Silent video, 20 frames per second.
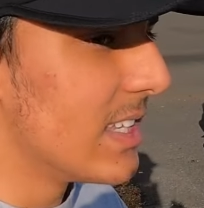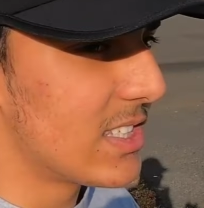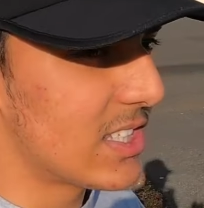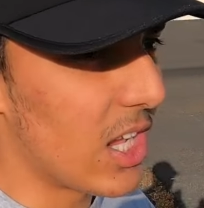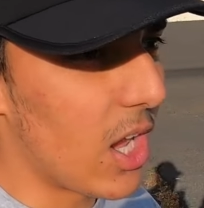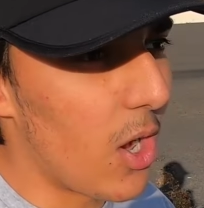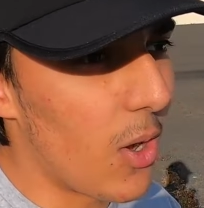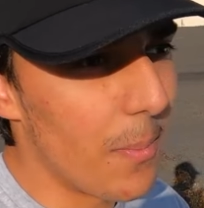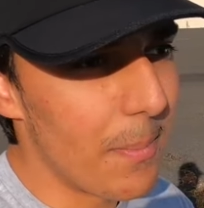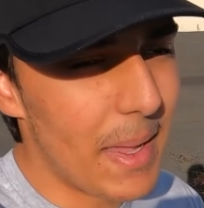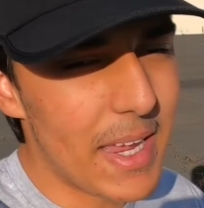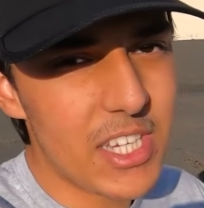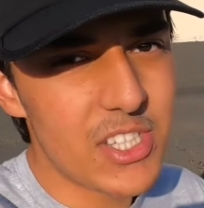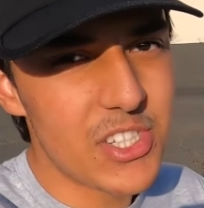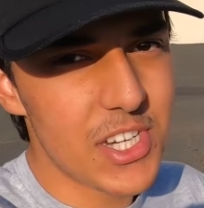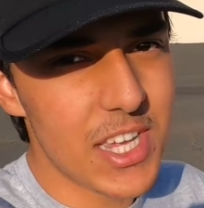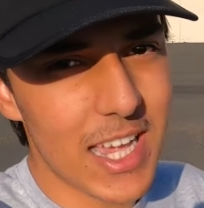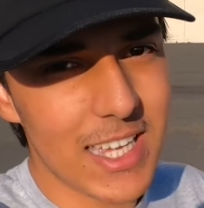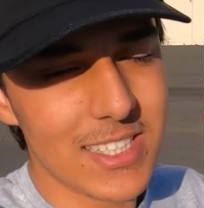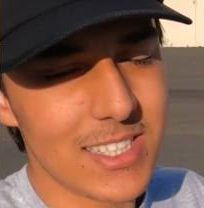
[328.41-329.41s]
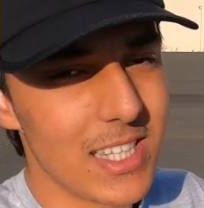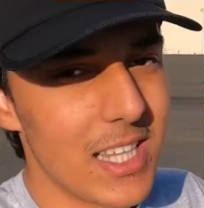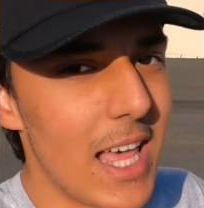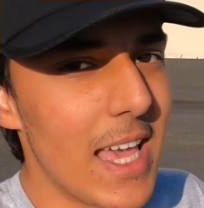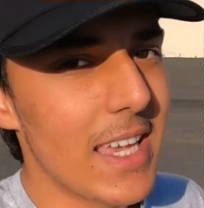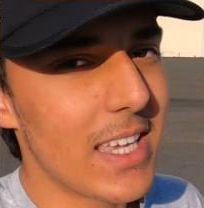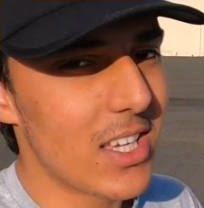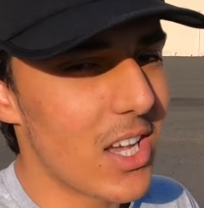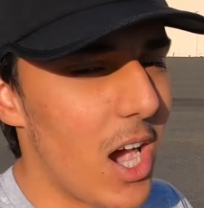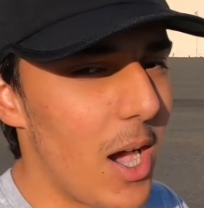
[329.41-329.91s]
So make sure you guys
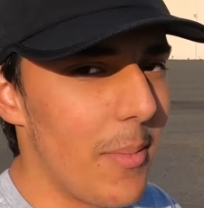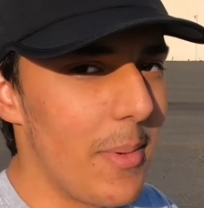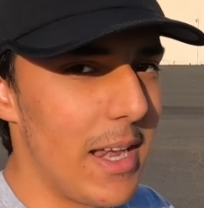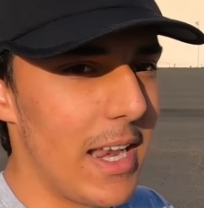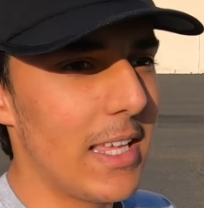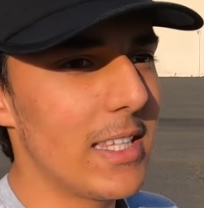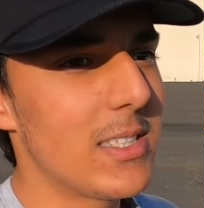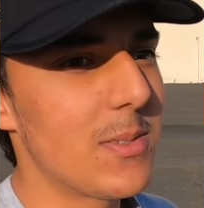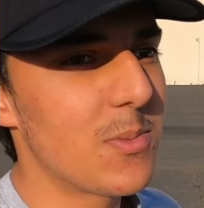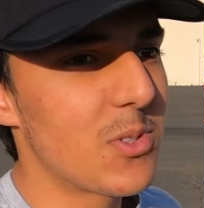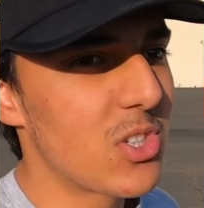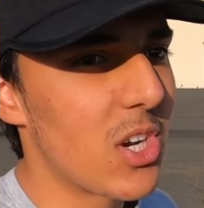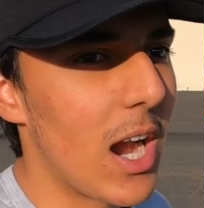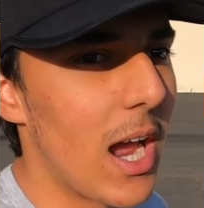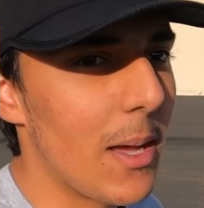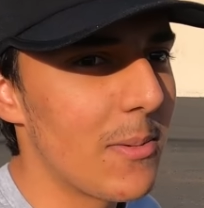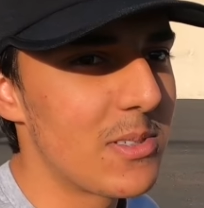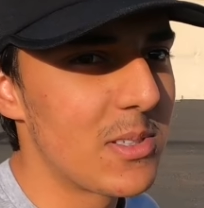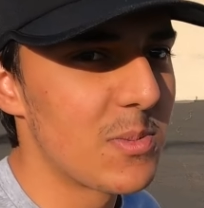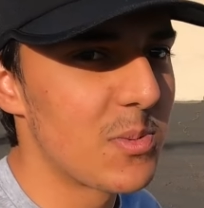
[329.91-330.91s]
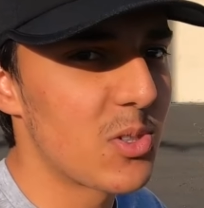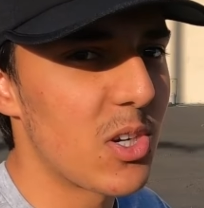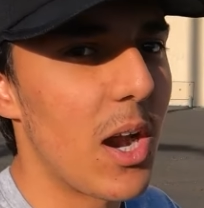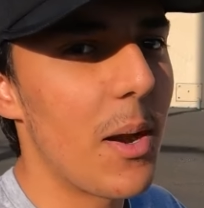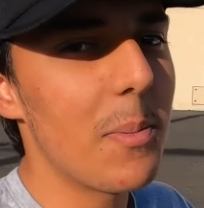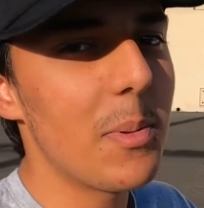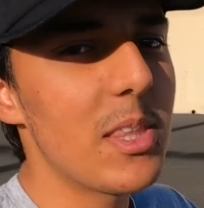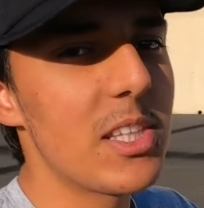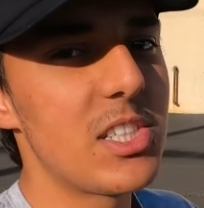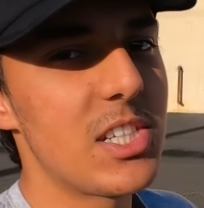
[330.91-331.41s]
like, comment, and subscribe.
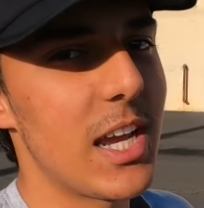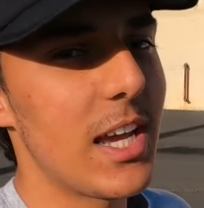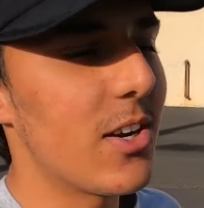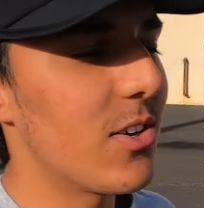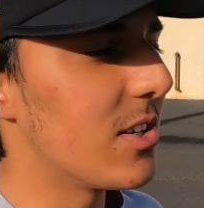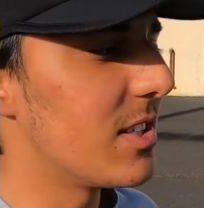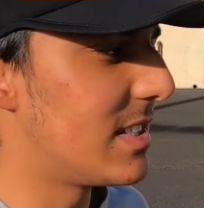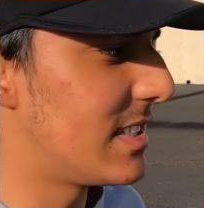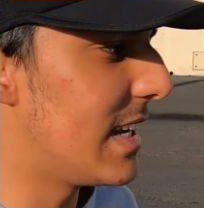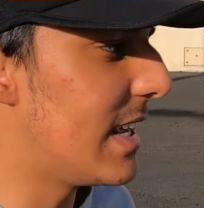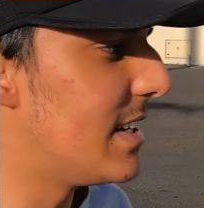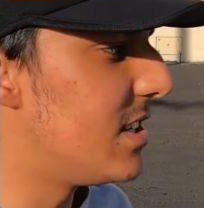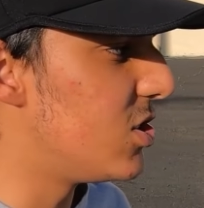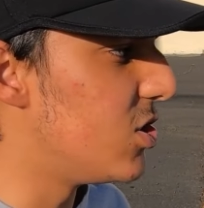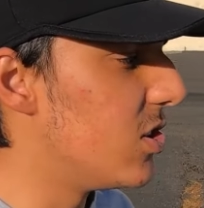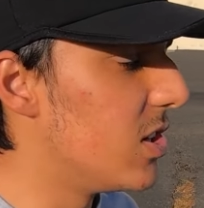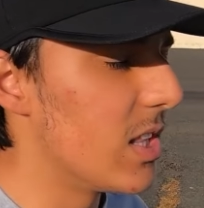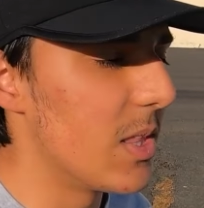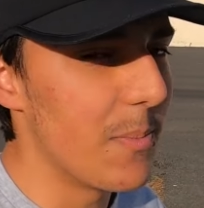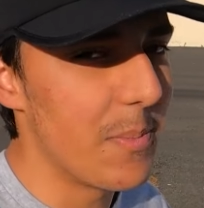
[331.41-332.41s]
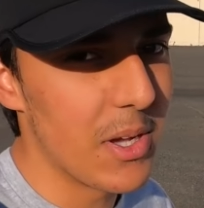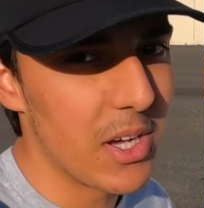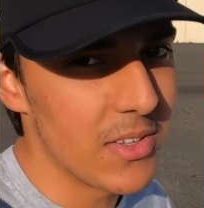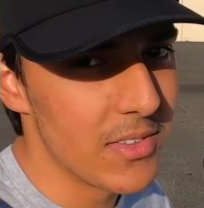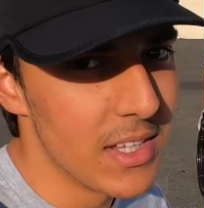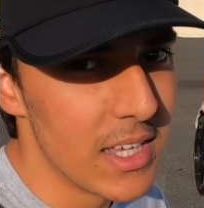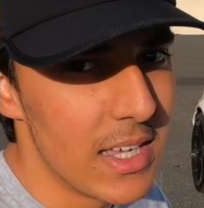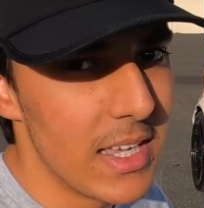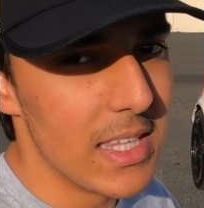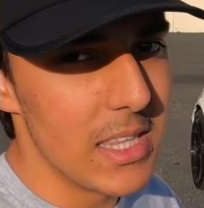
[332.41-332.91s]
Subscribe to the channel to stay tuned to the
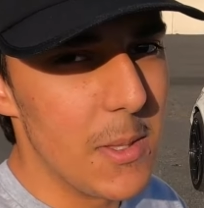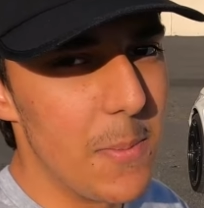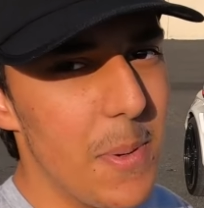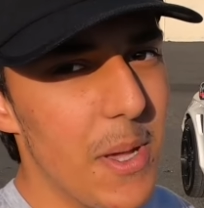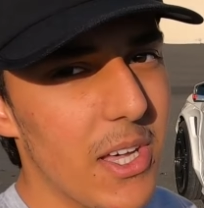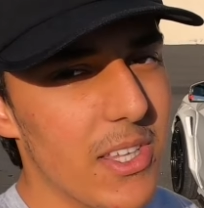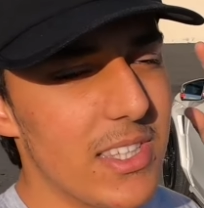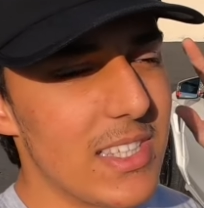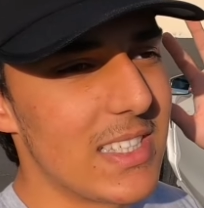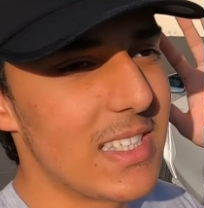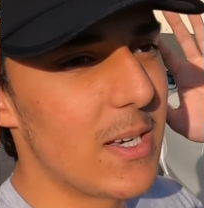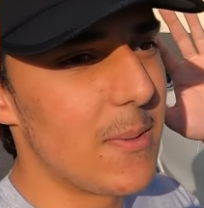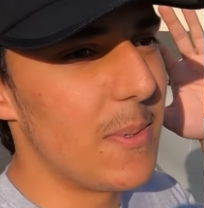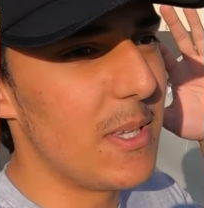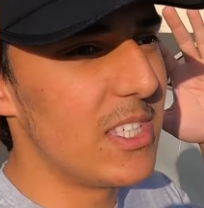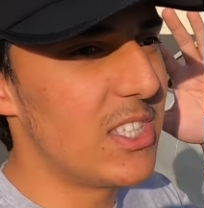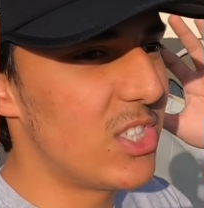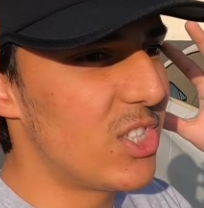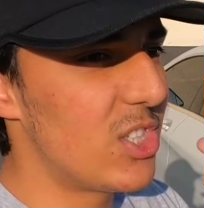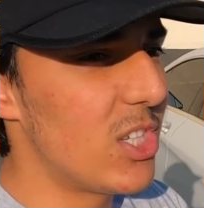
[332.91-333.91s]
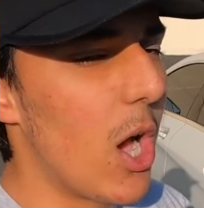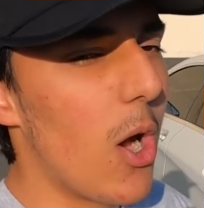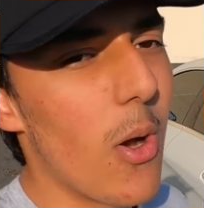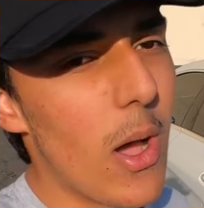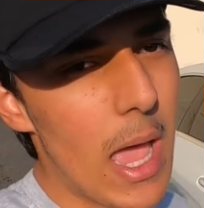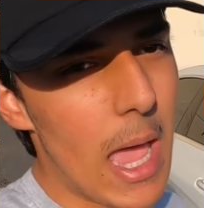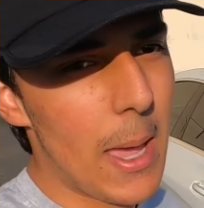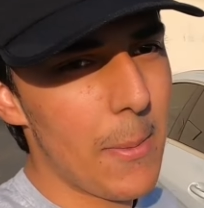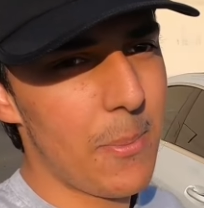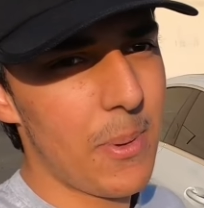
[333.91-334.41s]
build. The build is gonna be so
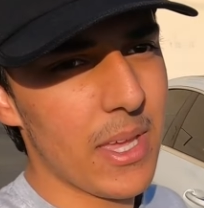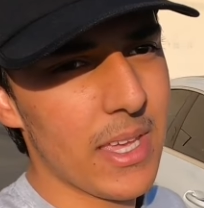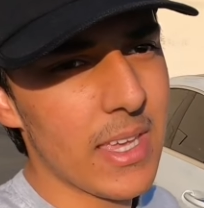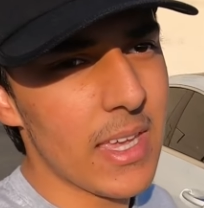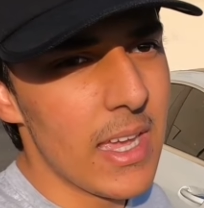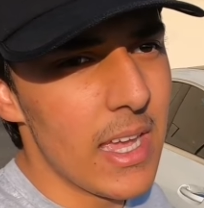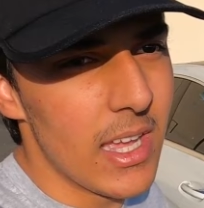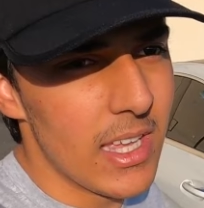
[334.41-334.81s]
epic.